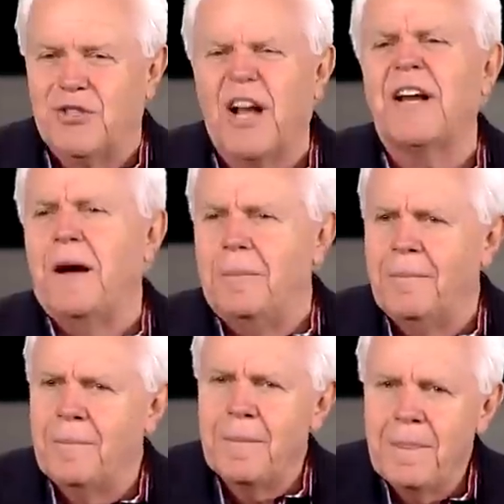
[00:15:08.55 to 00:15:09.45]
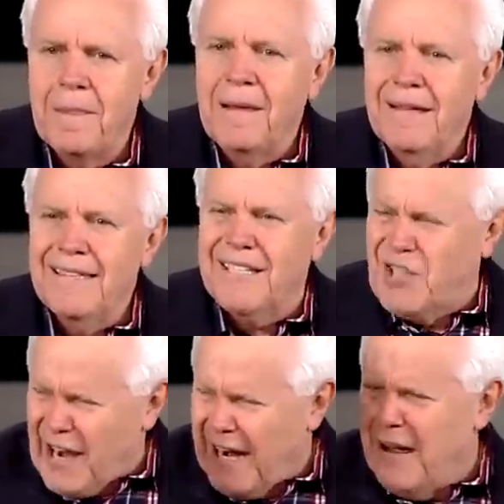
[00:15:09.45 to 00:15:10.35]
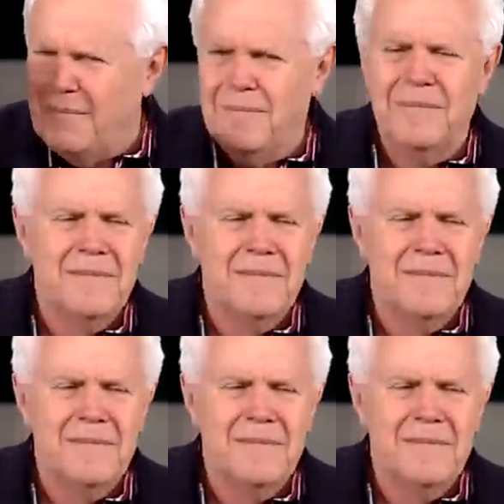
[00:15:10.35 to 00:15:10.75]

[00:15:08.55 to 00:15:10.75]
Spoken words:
suck it up. Just suck it up.